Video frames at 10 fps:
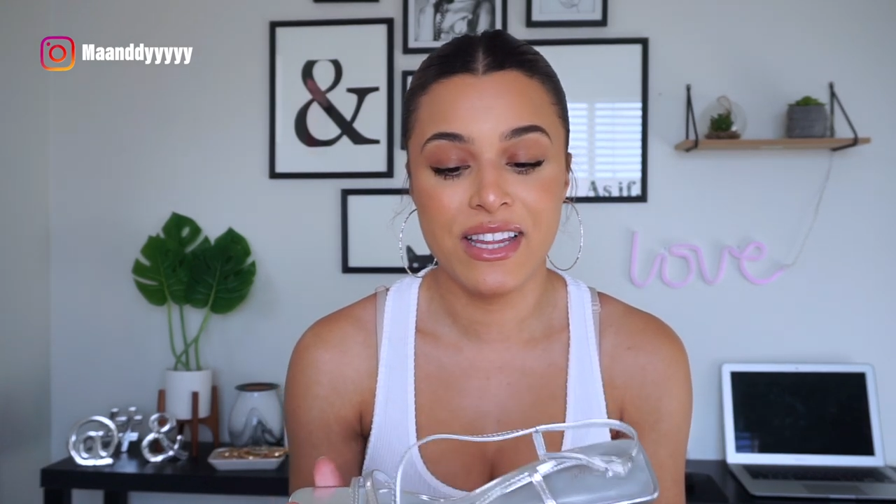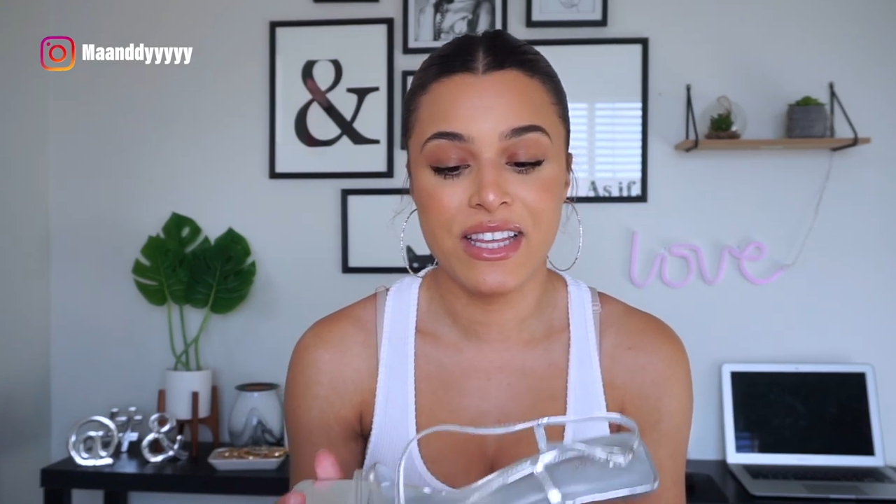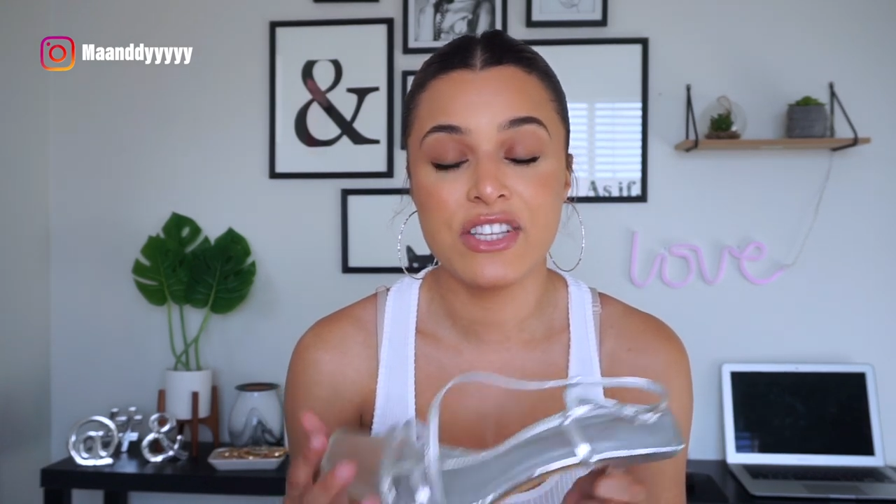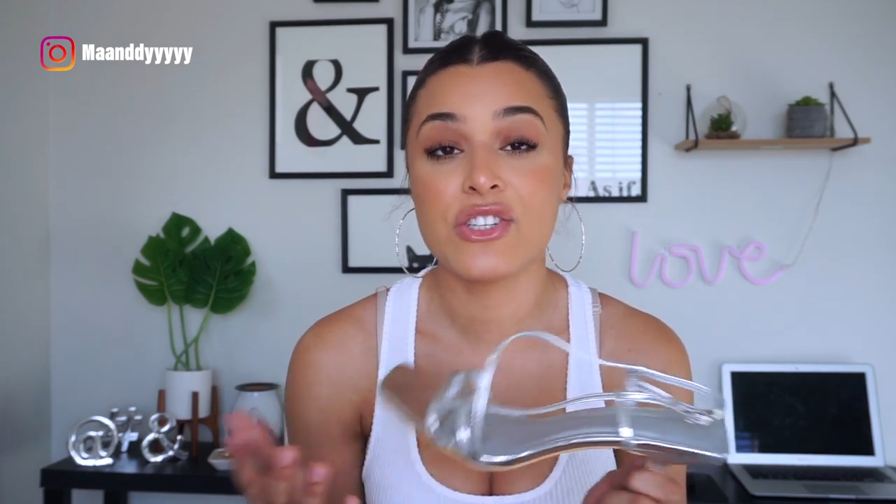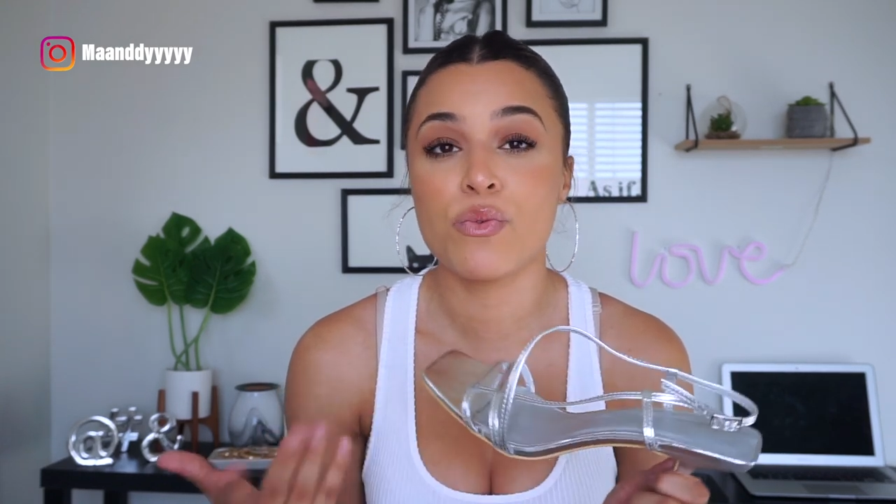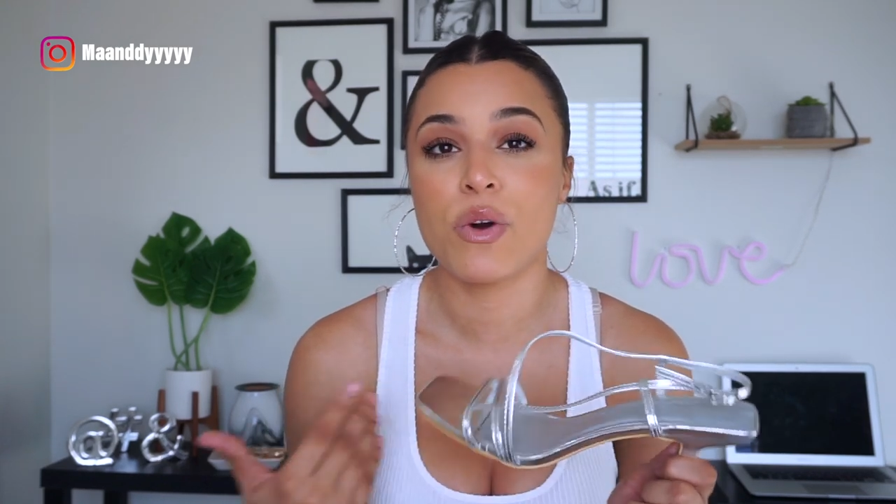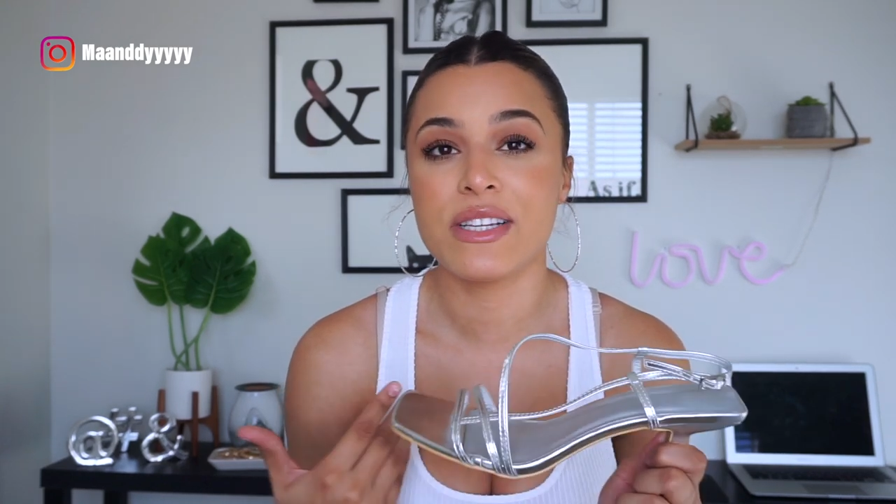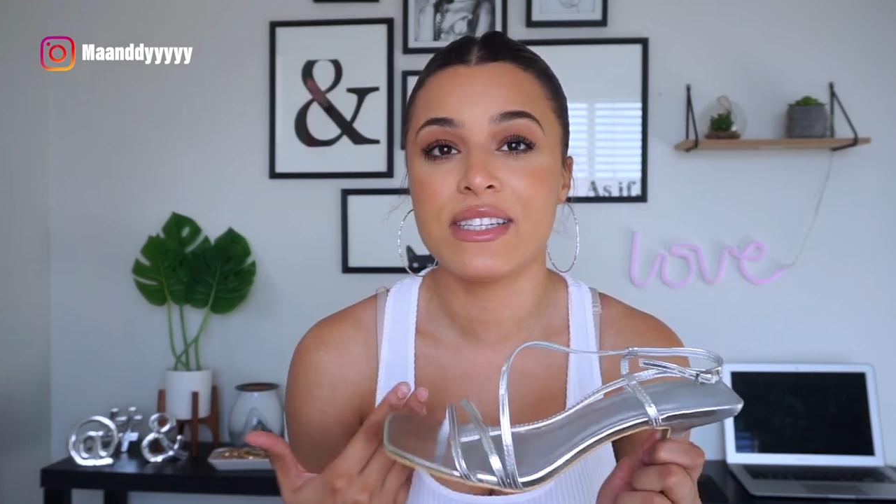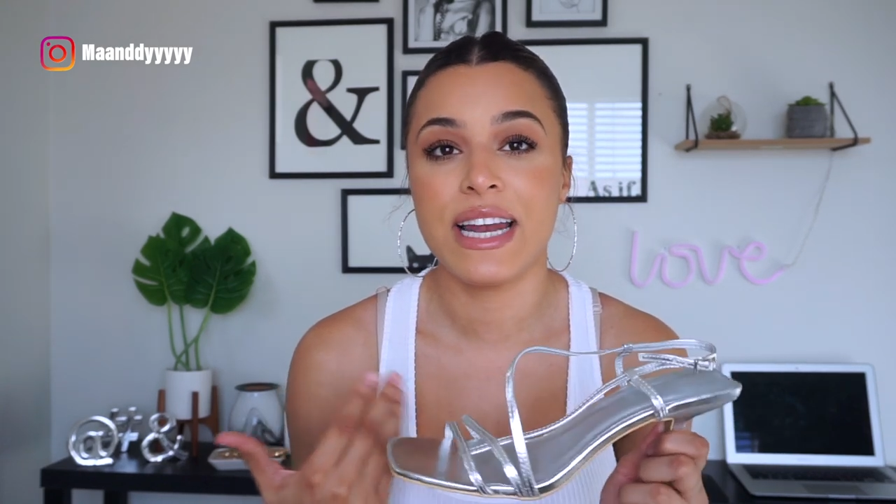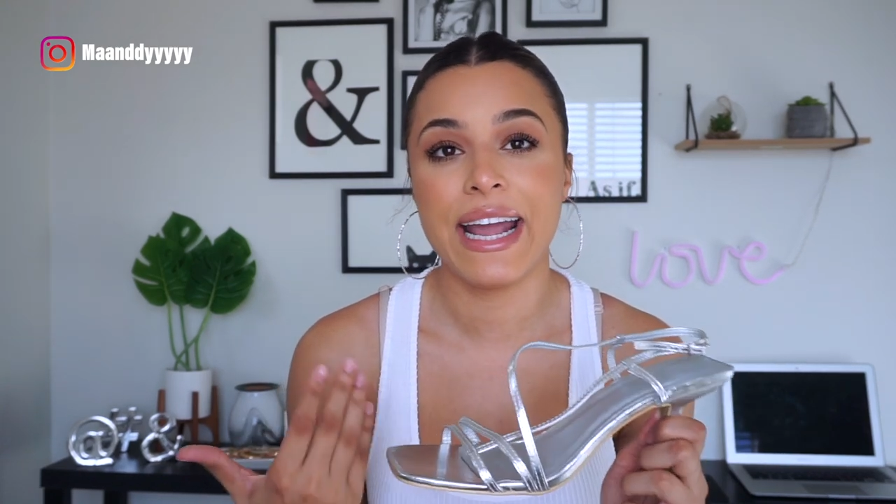These are
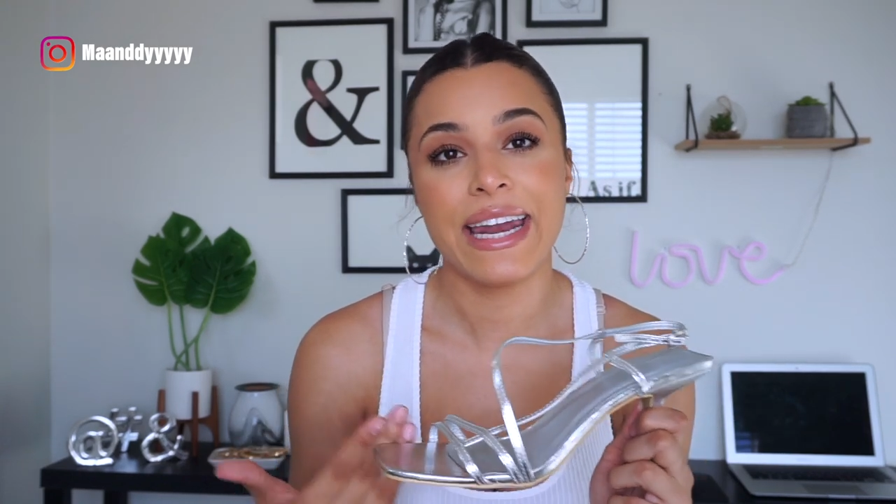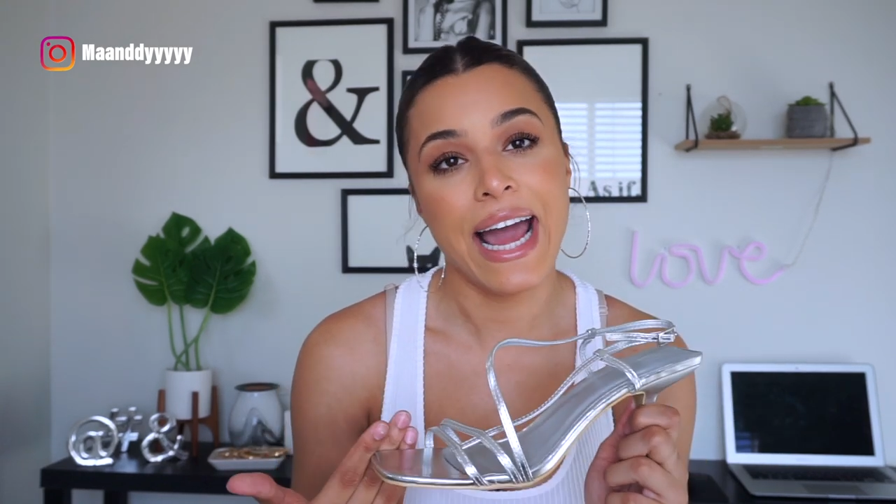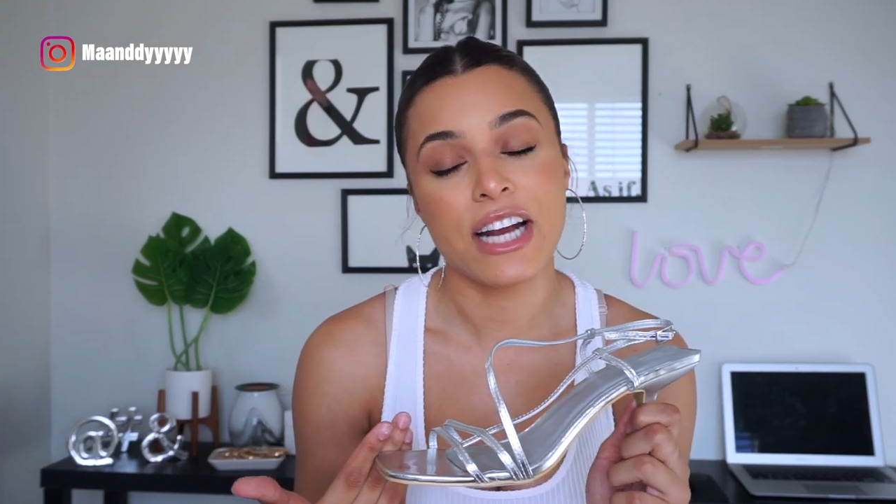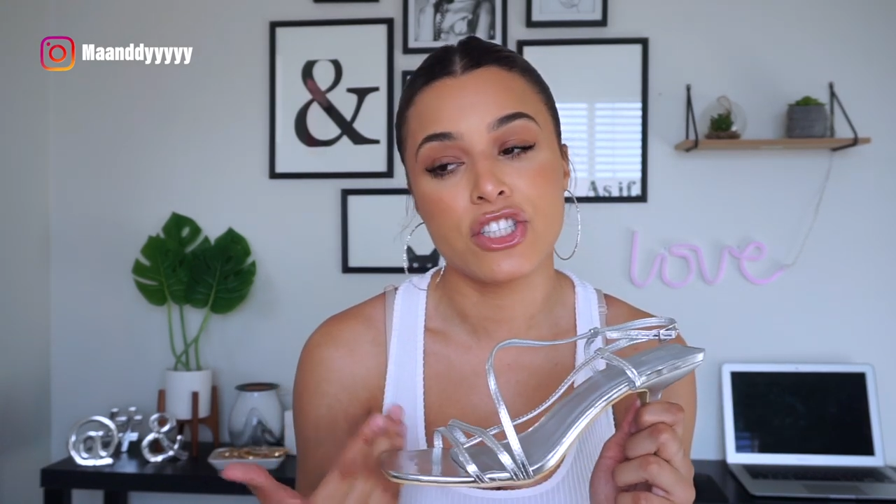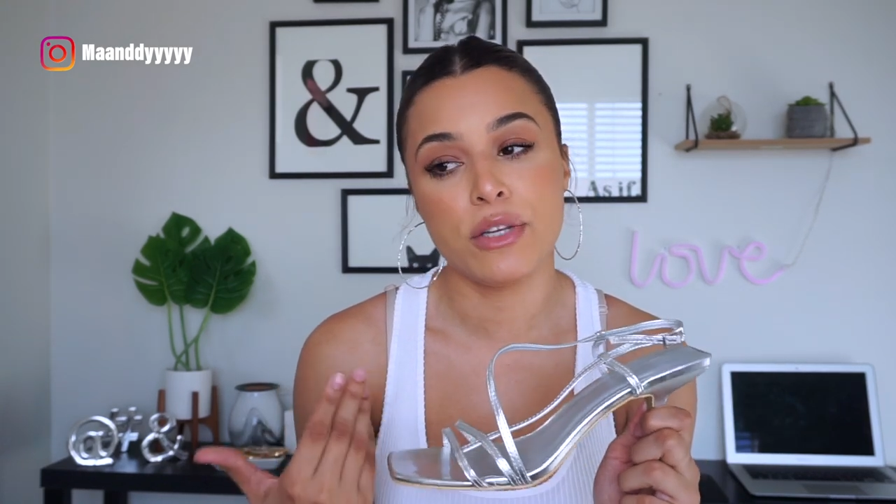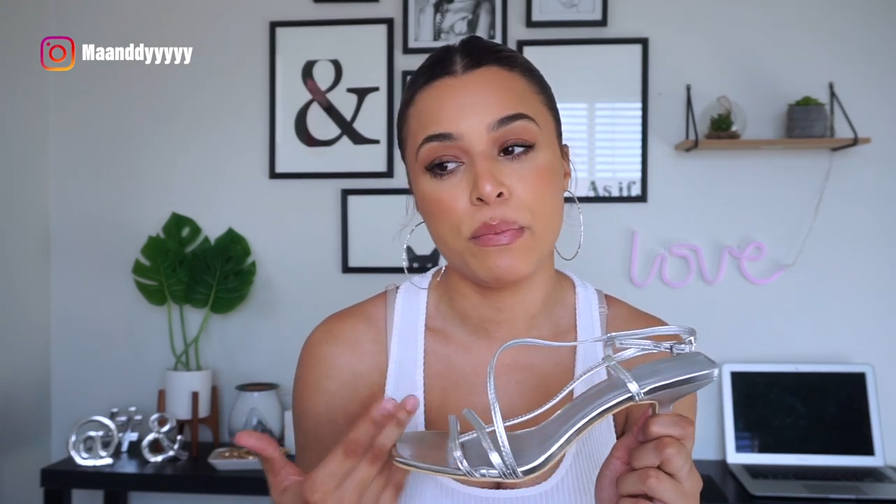ones that I can actually